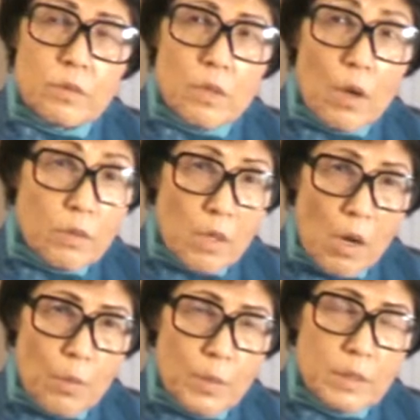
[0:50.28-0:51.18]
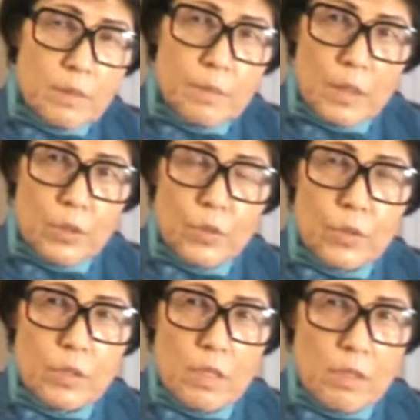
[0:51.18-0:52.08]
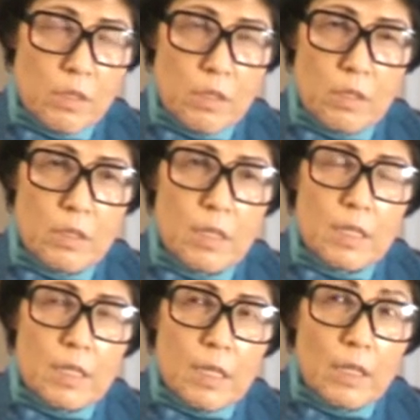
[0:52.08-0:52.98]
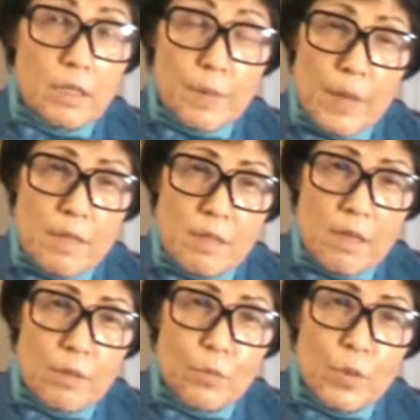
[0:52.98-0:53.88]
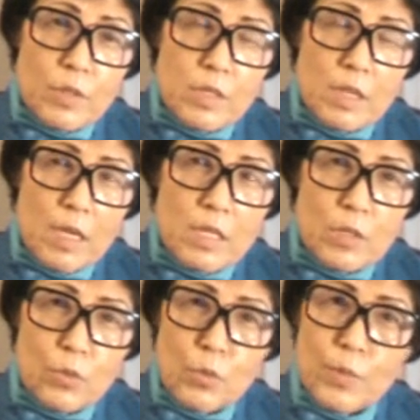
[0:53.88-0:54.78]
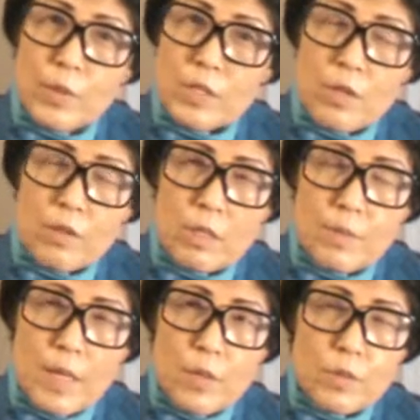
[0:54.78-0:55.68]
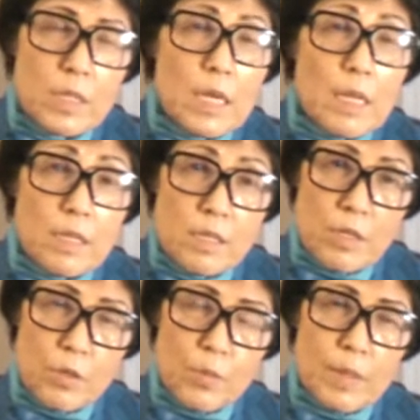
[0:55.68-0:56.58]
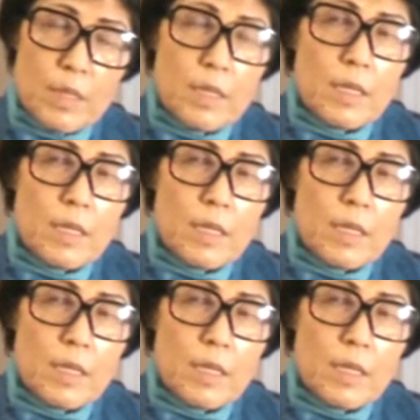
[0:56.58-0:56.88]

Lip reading: not common but could occur, depends on what age group we're talking about, the syncope.